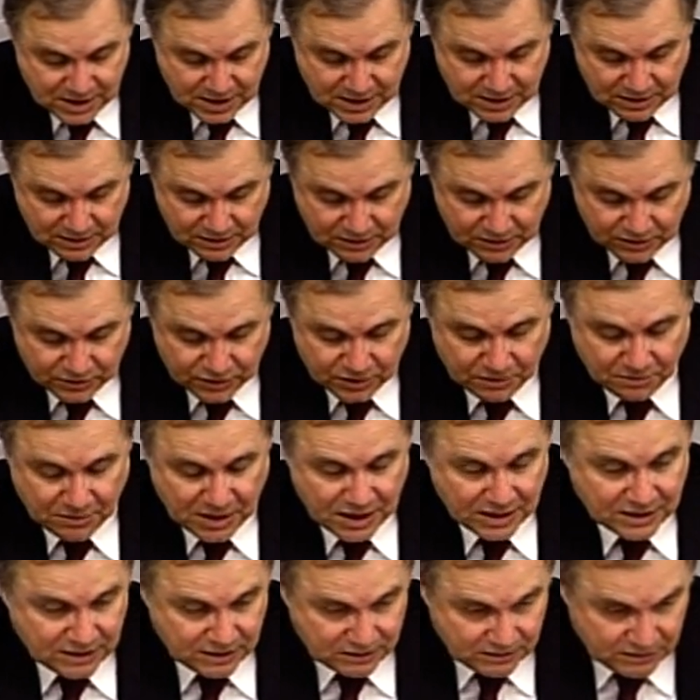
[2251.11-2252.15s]
or the
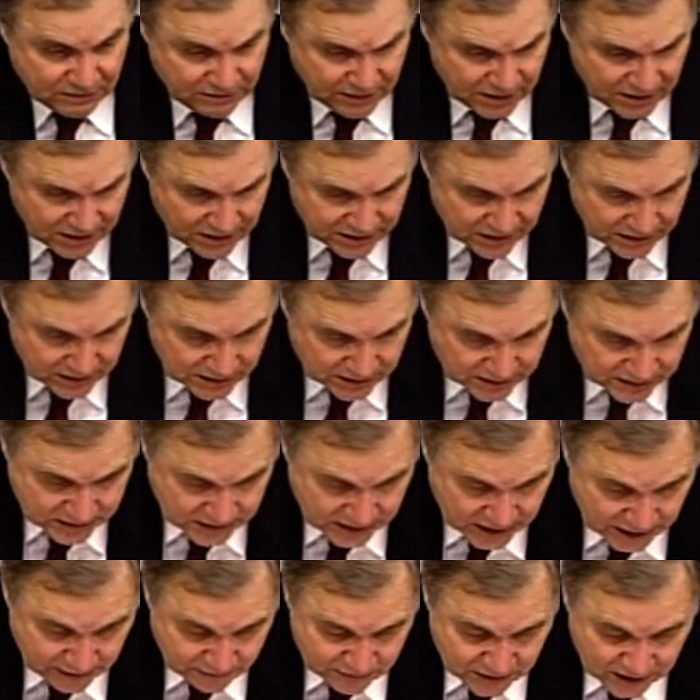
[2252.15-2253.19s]
market rigging
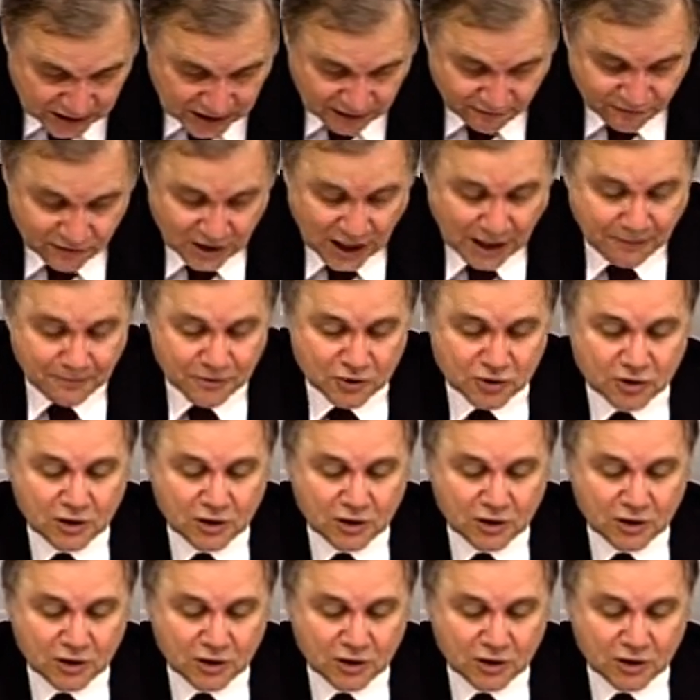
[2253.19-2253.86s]
schemes that have damaged